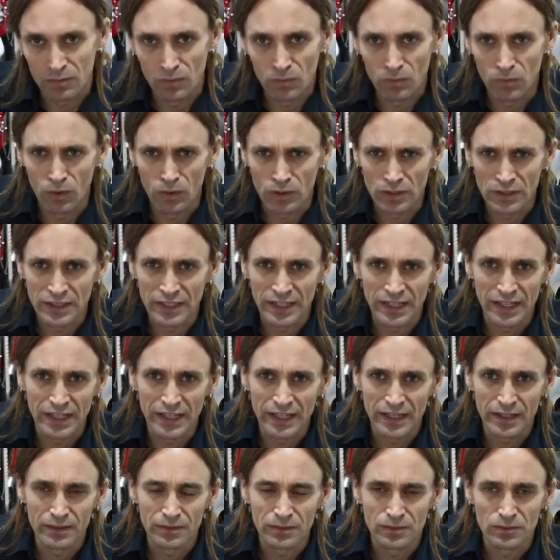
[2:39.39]

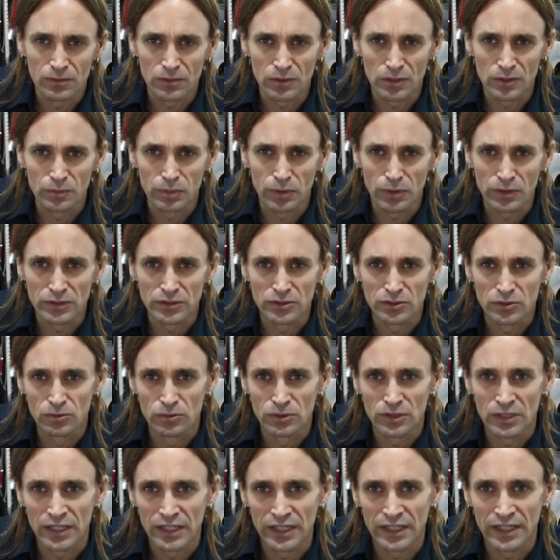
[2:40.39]
1K,
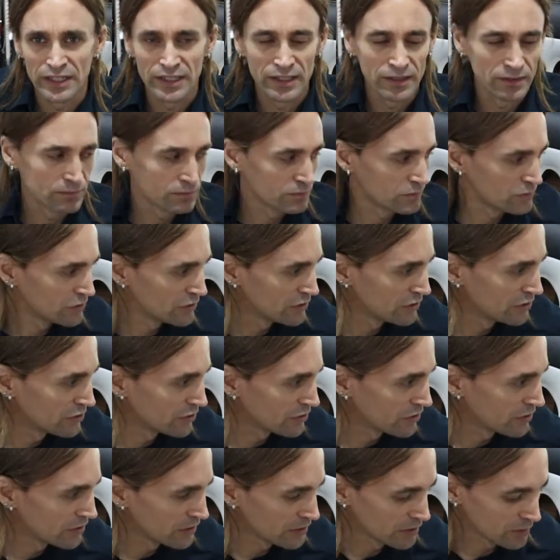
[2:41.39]
1.2K region
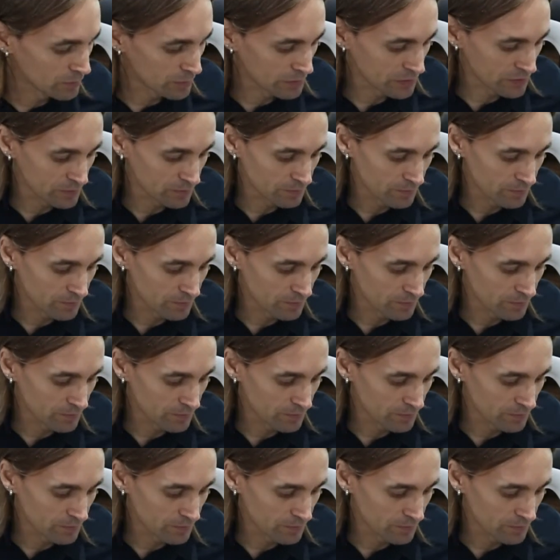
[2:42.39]
a little bit.